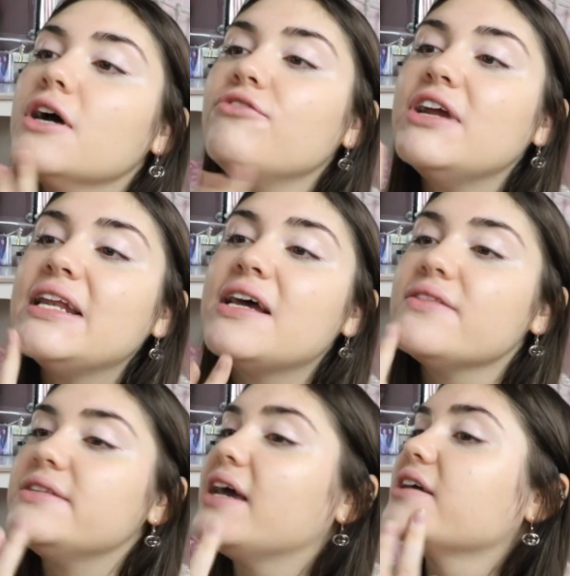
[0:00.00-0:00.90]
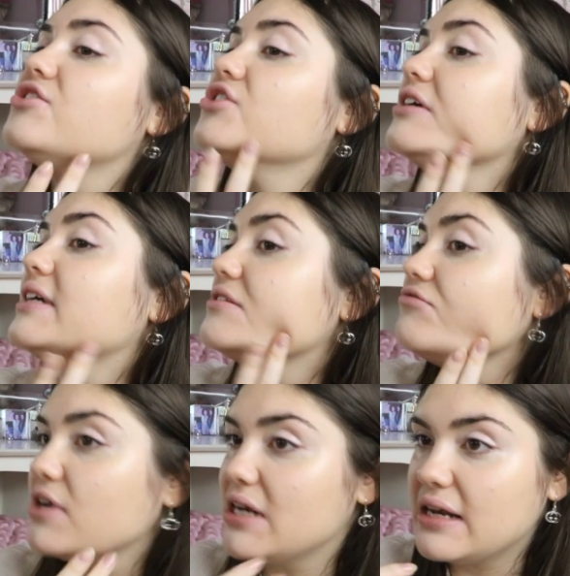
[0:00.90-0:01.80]
I really like the texture, it's
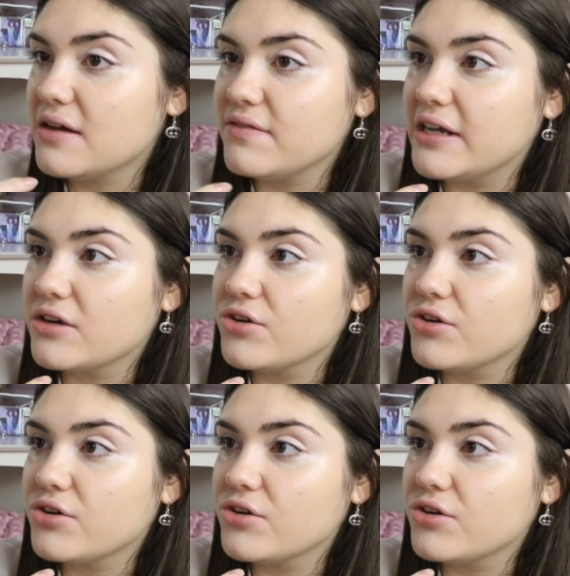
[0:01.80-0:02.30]
really lovely and